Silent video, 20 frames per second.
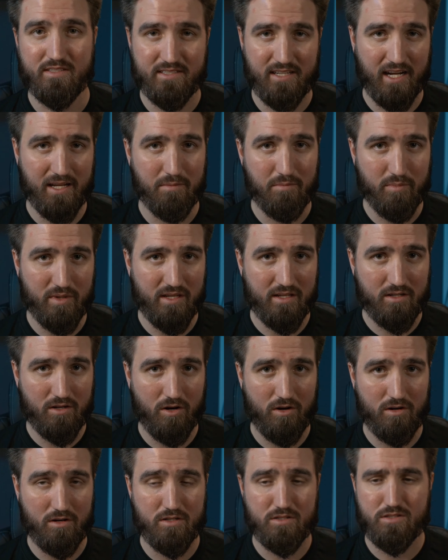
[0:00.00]
Type B
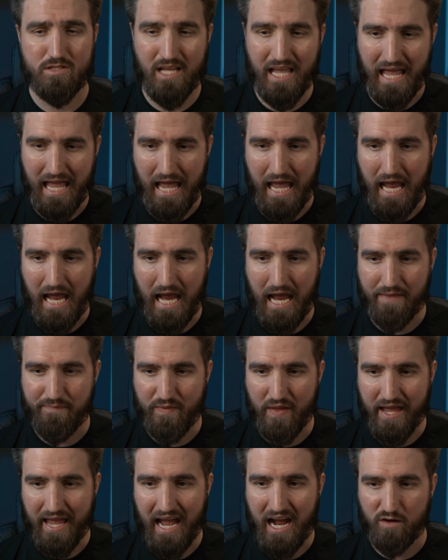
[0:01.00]
cards, and
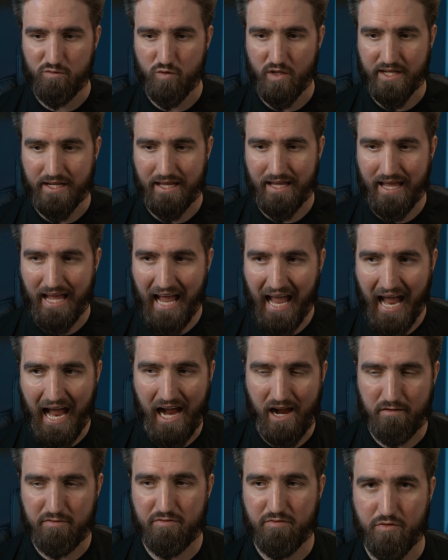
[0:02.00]
they have like
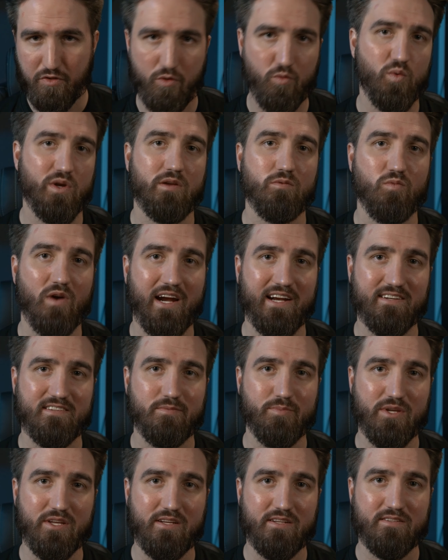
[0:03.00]
half the read-write
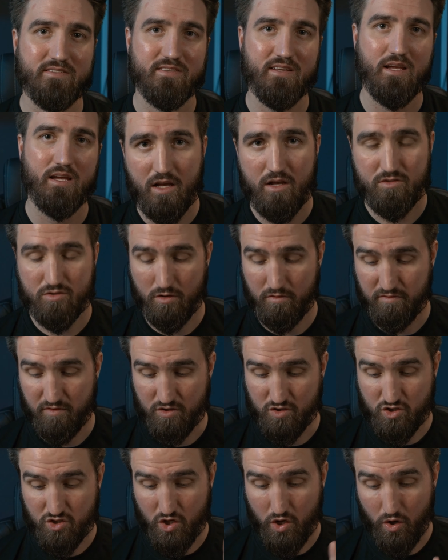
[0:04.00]
speeds. So for
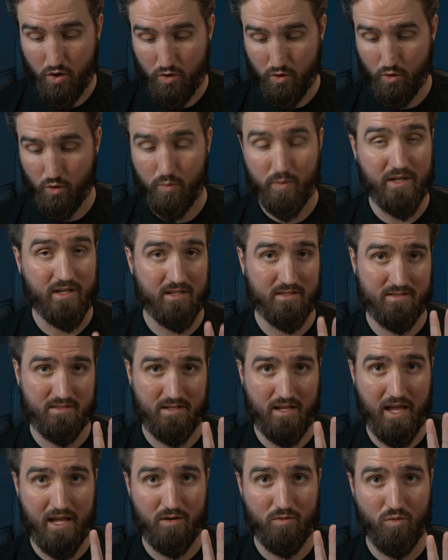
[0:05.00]
two, because
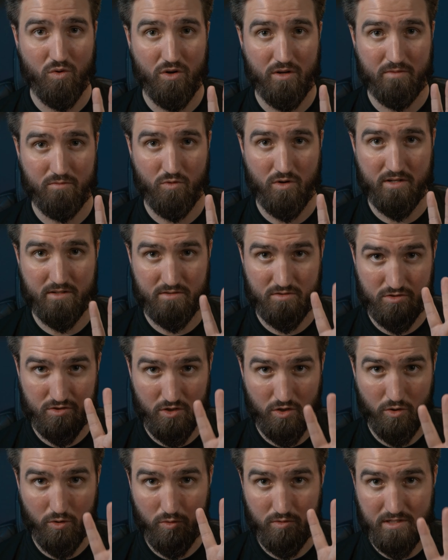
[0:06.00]
the A1 runs
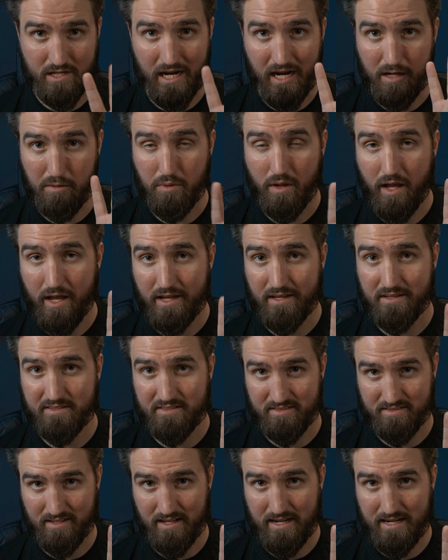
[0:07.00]
two Type A
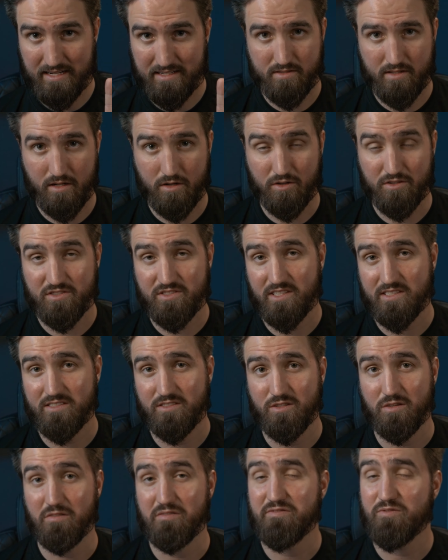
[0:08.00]
slots that are
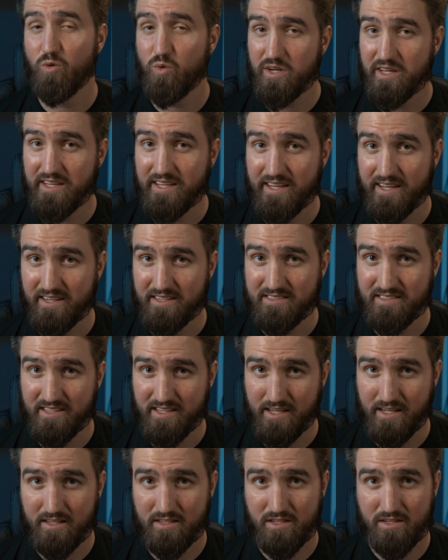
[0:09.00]
640 gigs
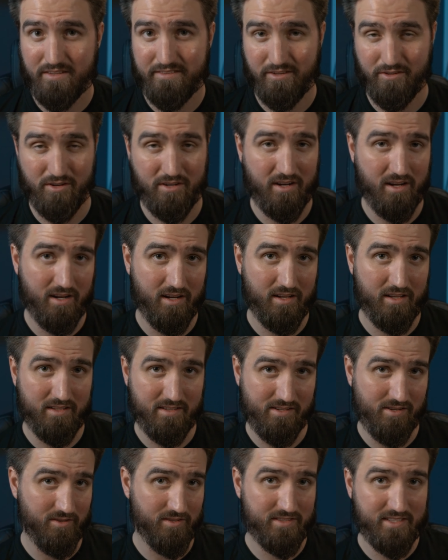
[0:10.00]
each, so you're not,
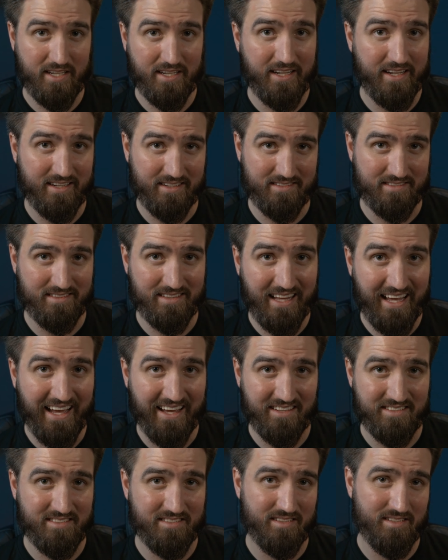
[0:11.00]
10 gigs
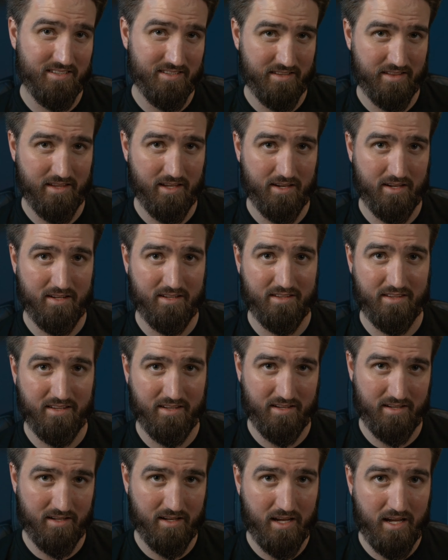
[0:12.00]
less than
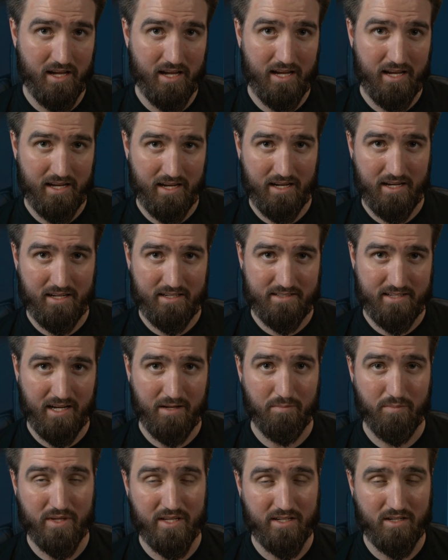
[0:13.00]
the
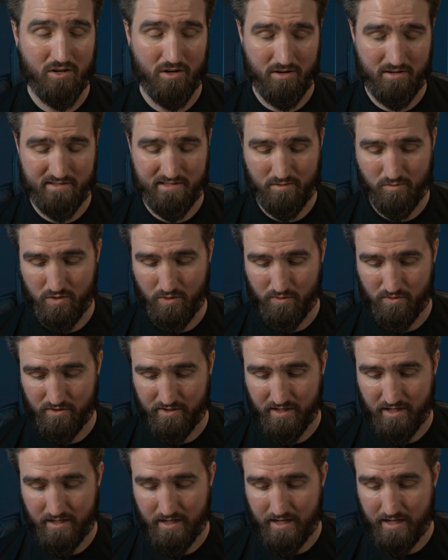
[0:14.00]
Type B cards that we were
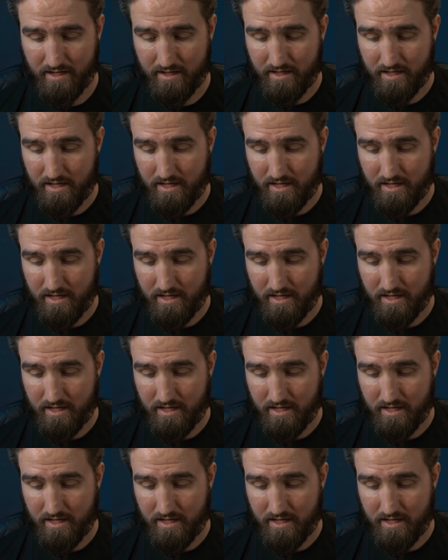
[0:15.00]
looking at,